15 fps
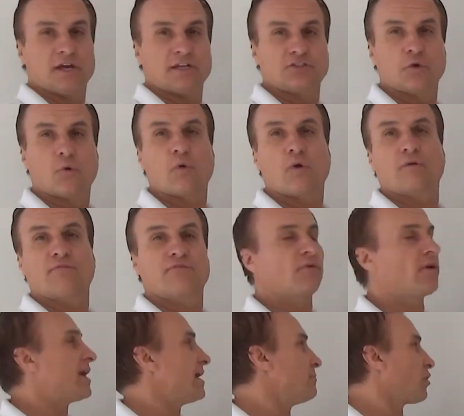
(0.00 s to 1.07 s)
door
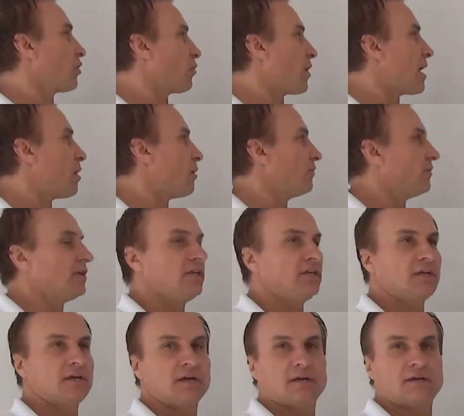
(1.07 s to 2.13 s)
frame around
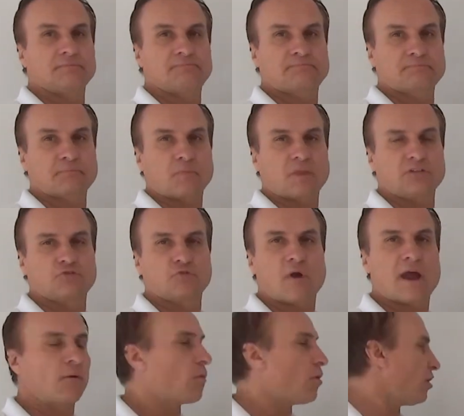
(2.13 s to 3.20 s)
the
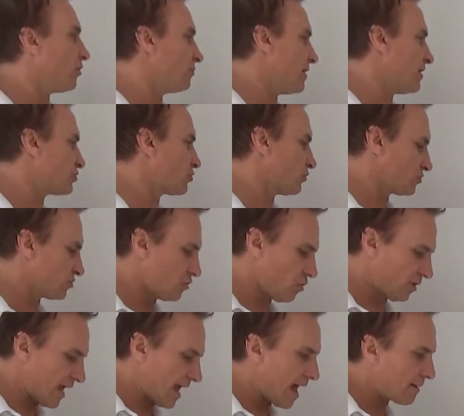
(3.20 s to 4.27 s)
drywall to make sure there's no
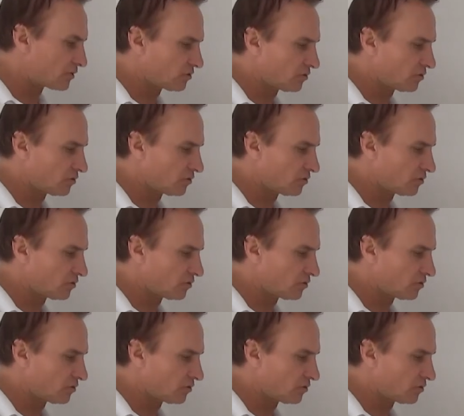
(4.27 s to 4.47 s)
gaps.